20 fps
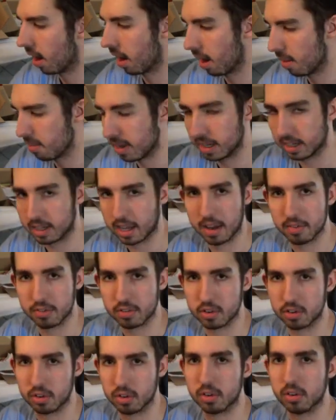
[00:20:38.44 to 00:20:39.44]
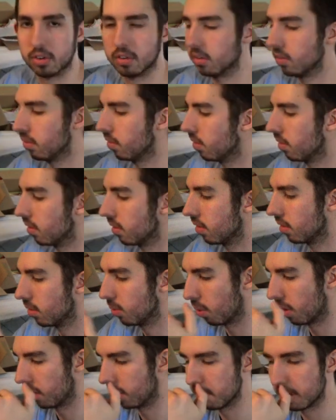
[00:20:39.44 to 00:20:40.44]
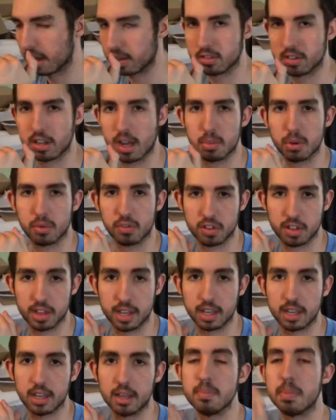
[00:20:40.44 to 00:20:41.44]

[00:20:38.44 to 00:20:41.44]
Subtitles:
I make after the one about Stop Overthinking.